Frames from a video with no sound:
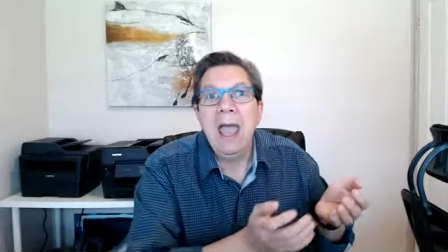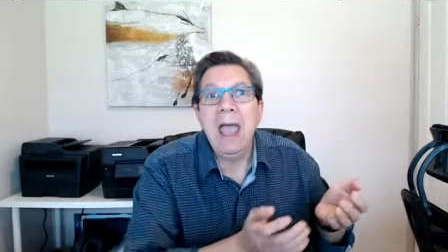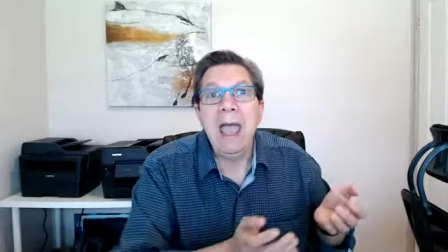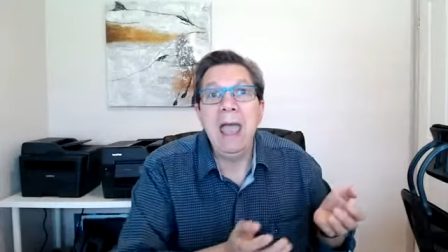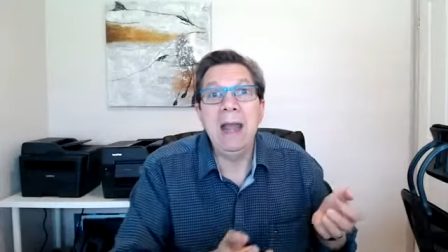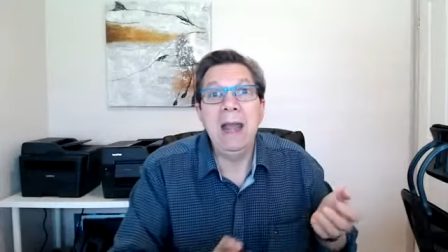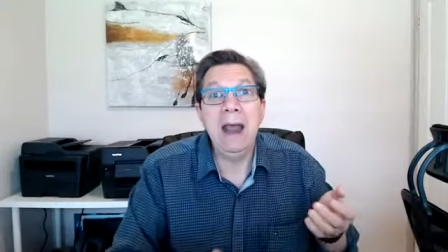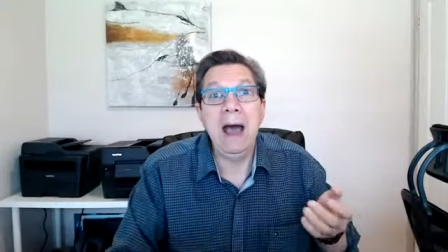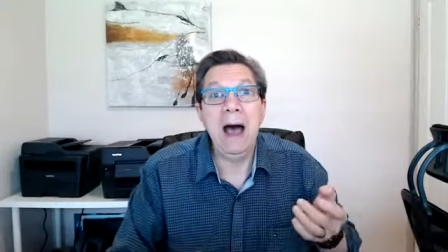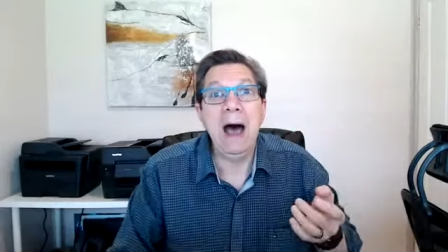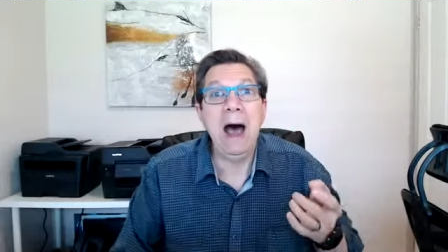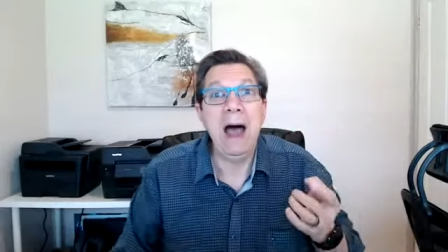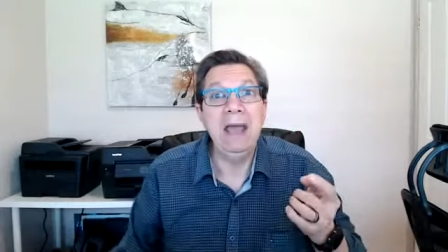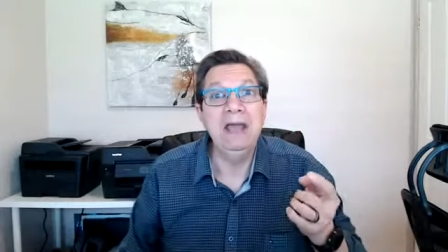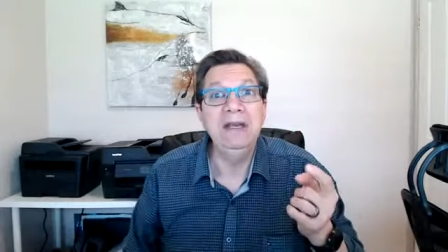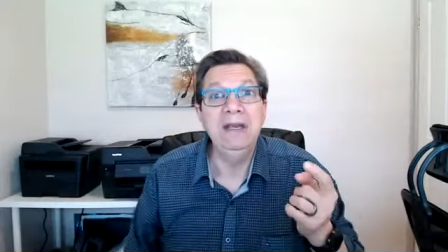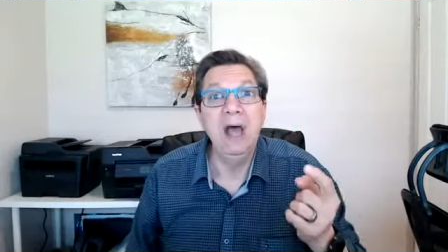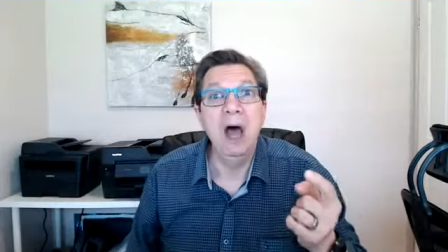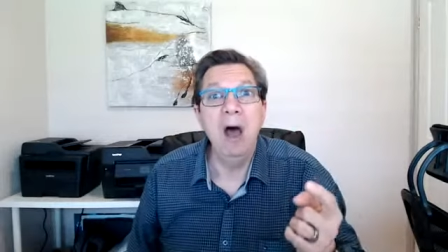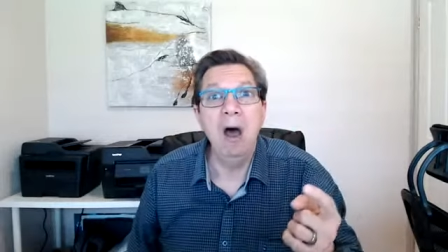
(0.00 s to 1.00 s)
And I
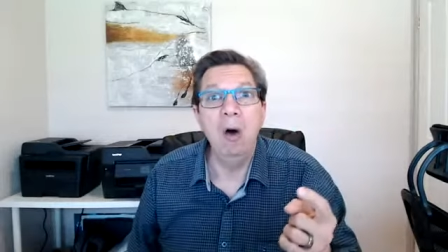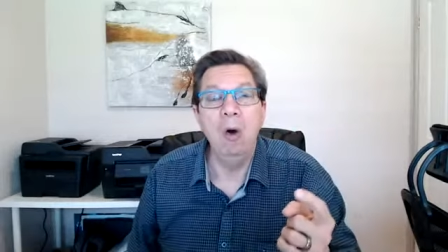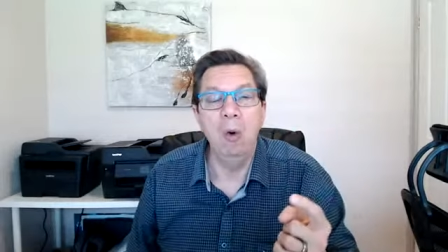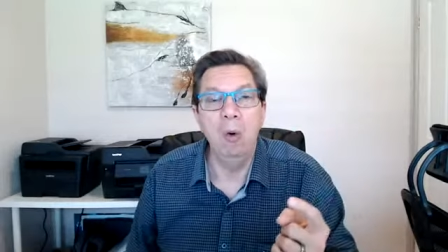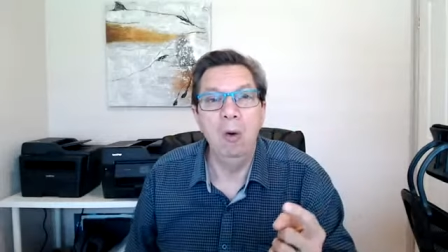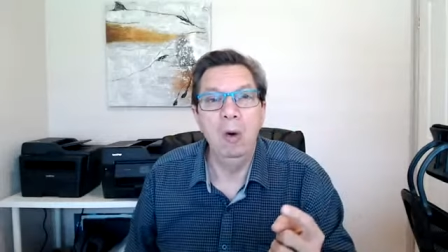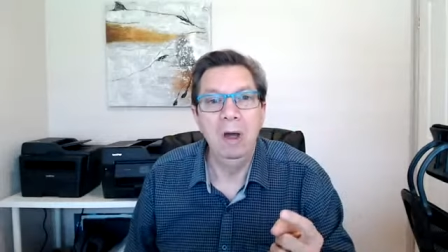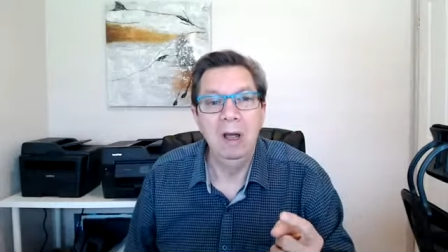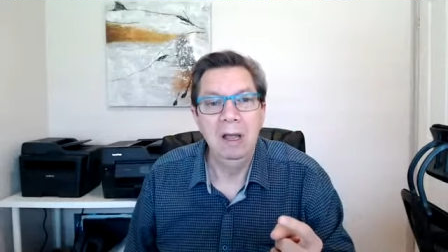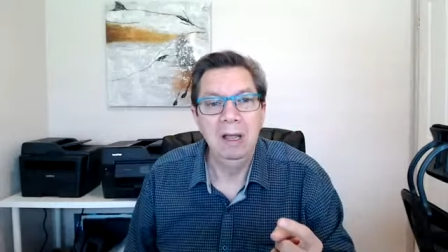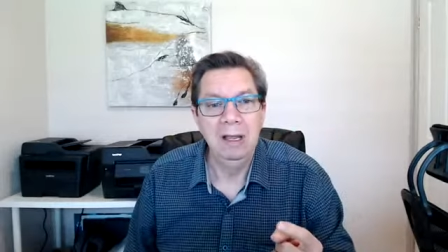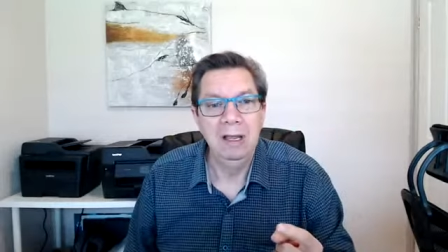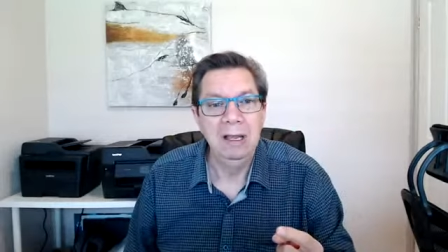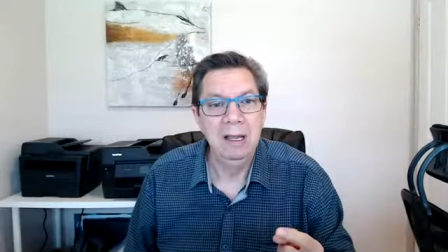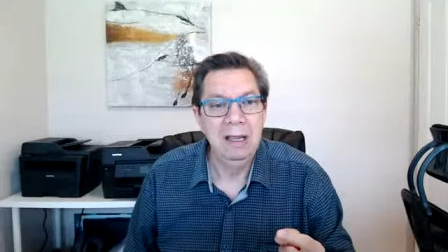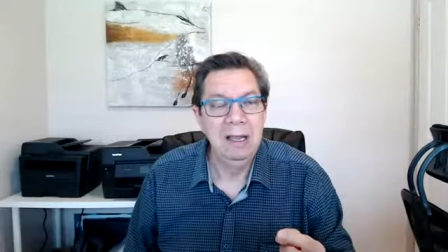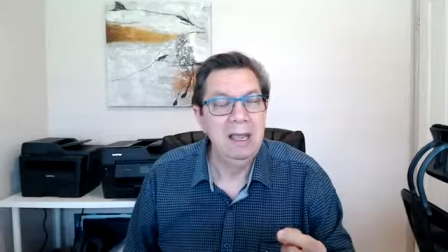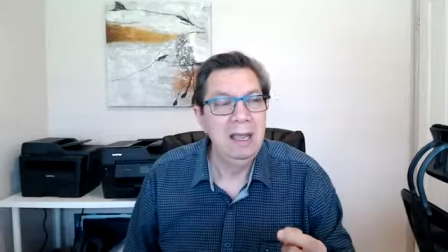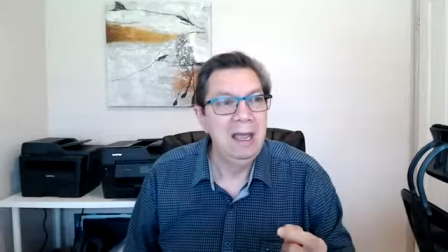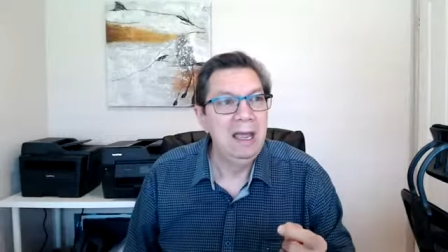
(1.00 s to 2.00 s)
know
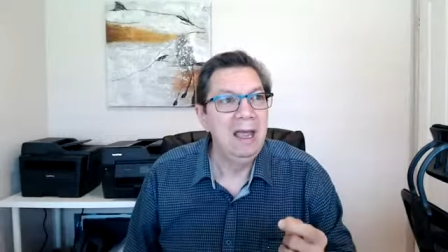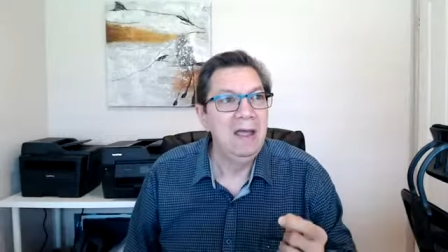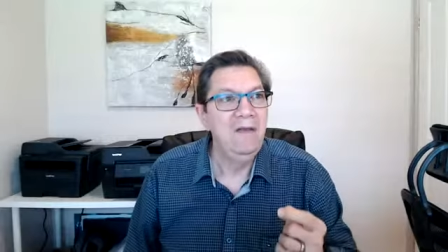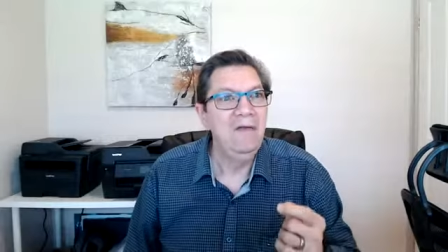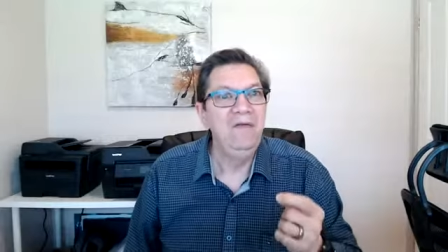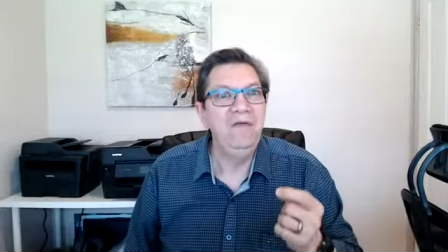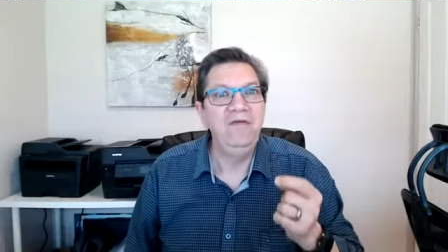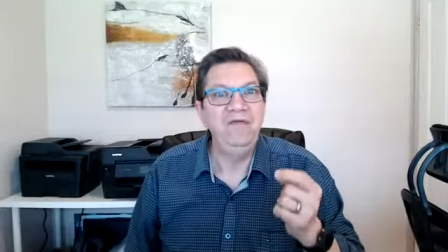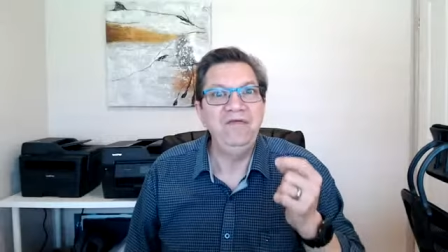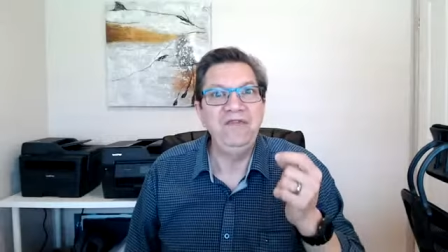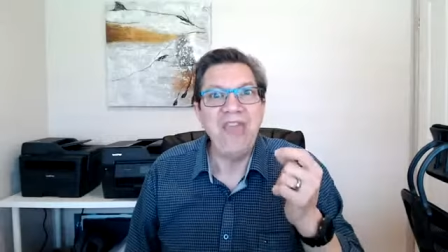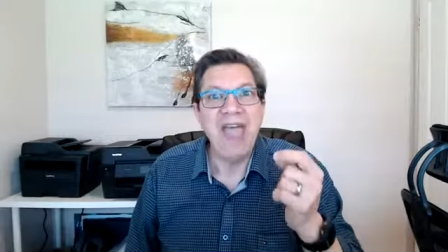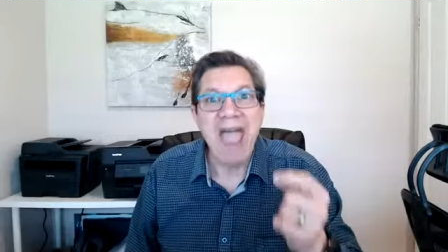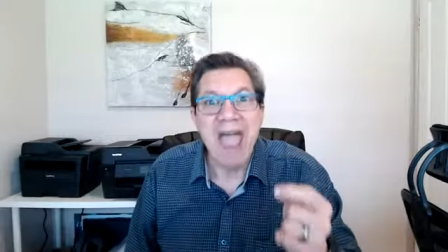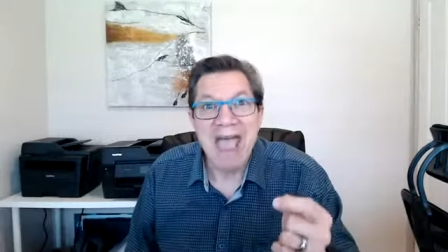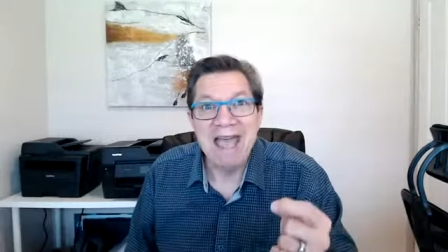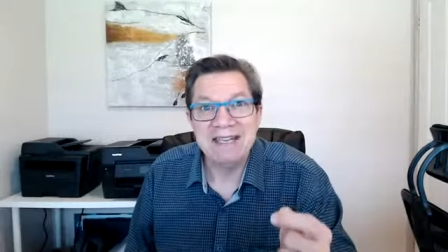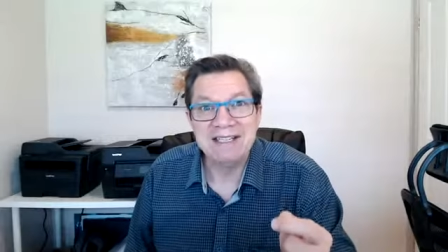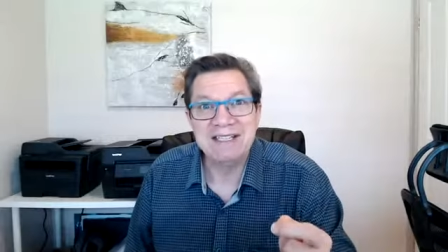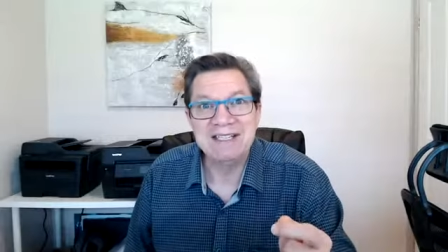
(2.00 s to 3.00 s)

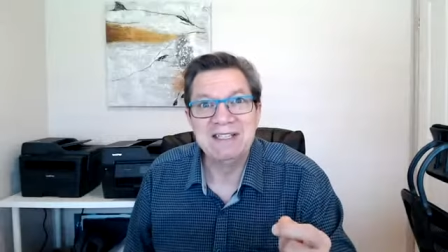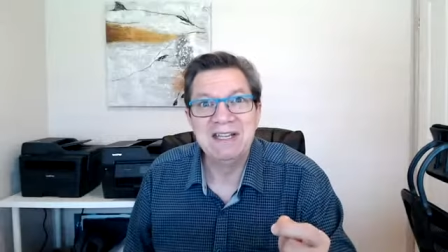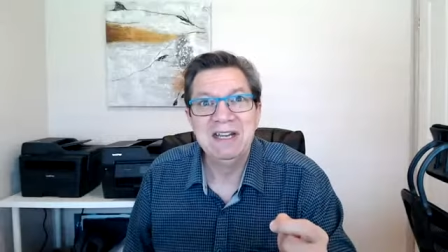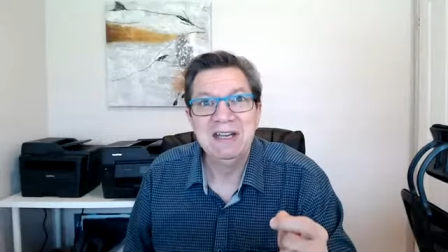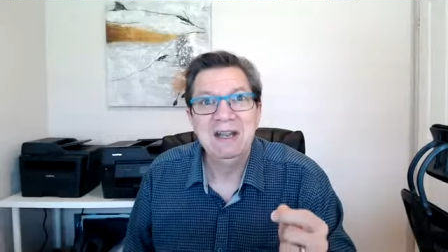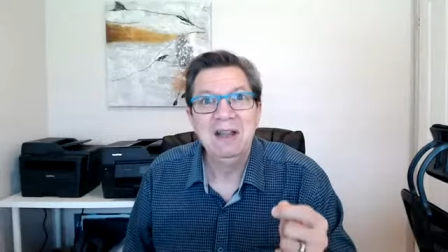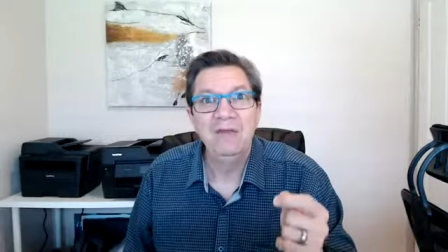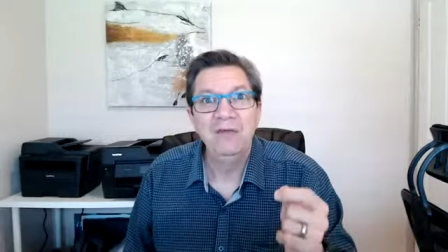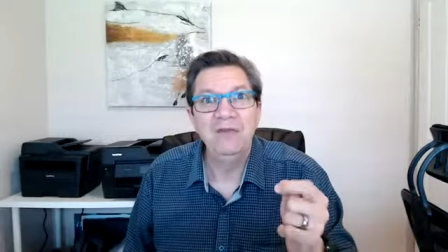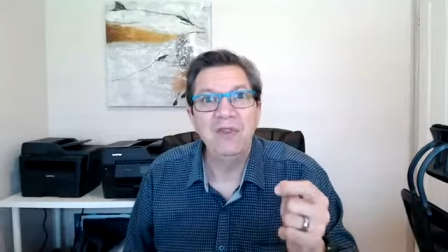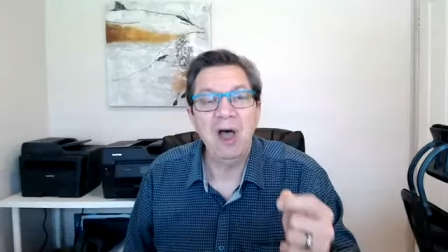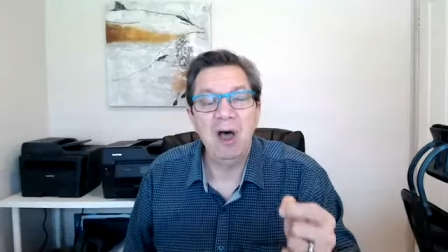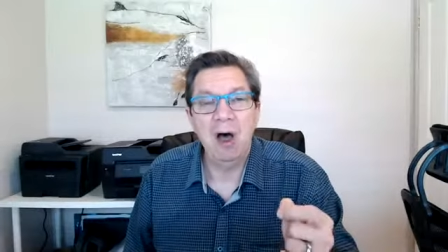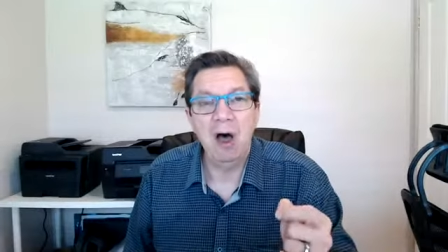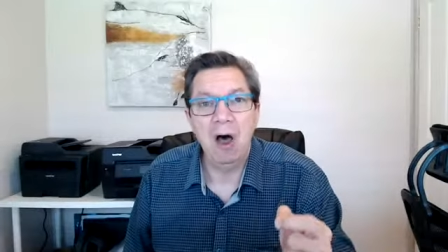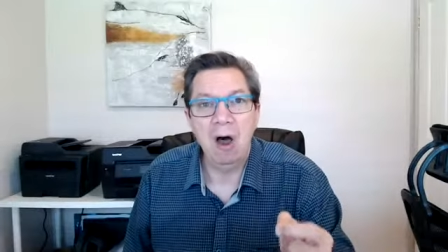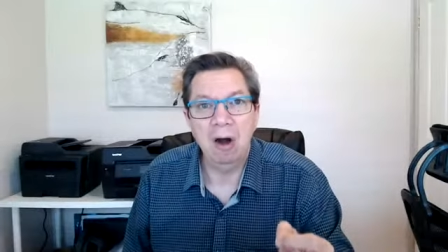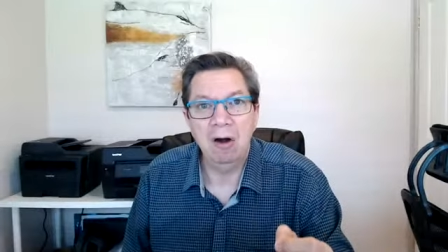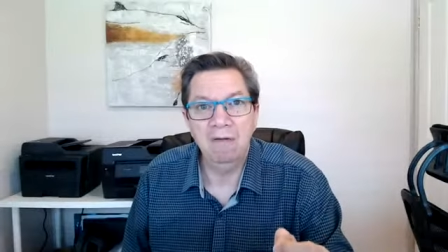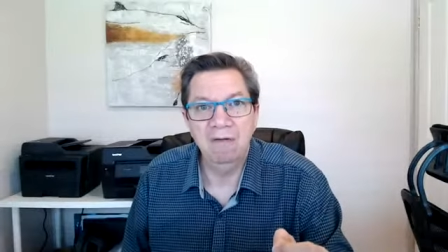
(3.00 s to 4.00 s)
that's the
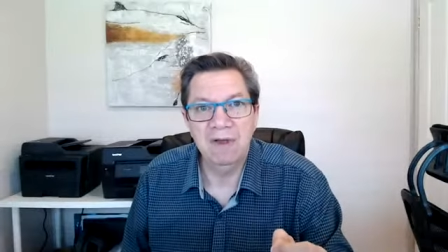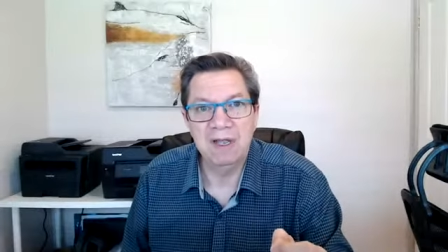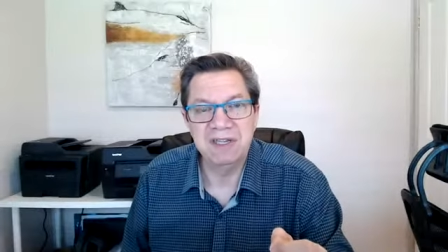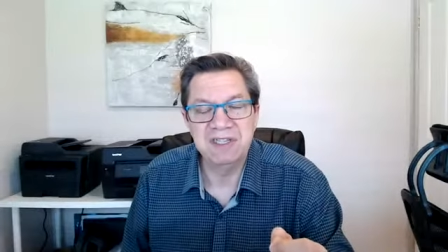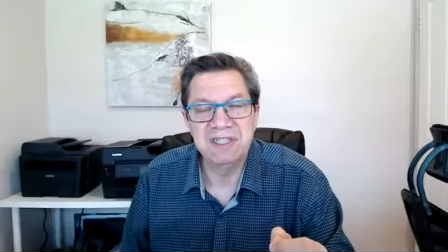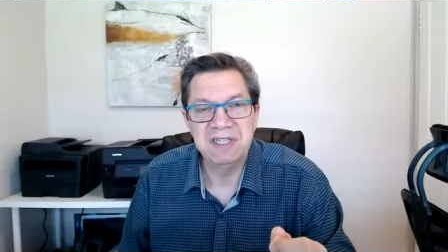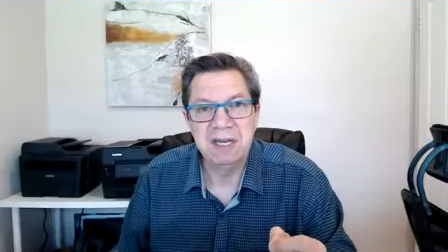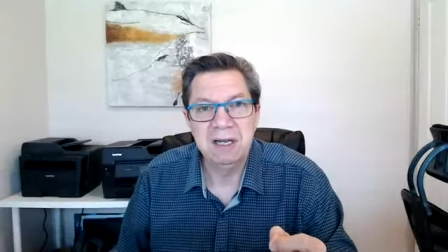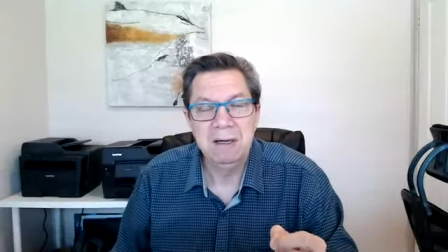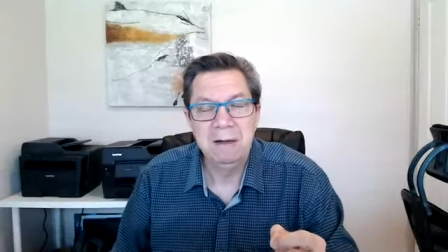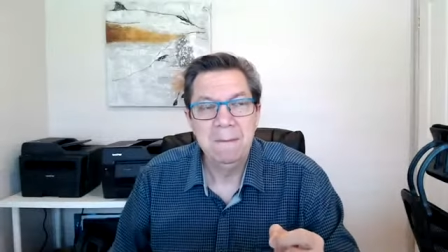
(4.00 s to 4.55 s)
harvest.